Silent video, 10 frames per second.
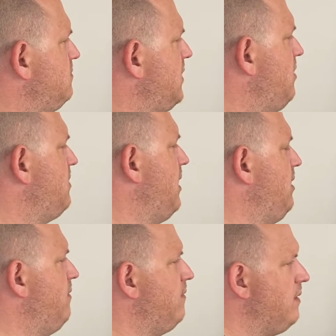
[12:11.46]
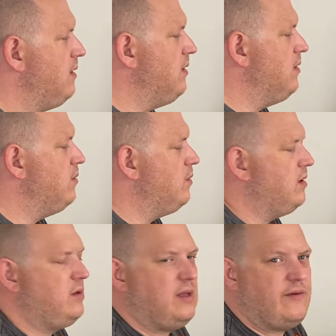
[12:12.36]
Okay, well,
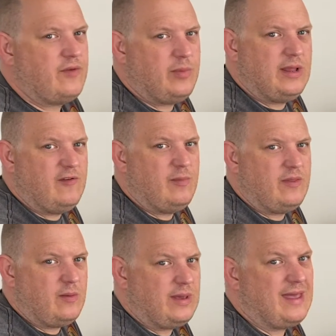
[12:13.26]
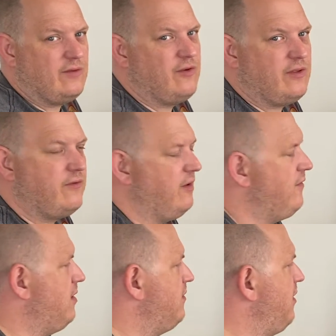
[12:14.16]
you'll have to believe me that we can transfer
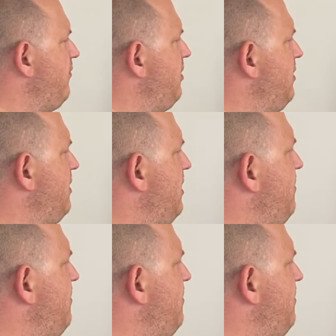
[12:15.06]
files over Ethernet.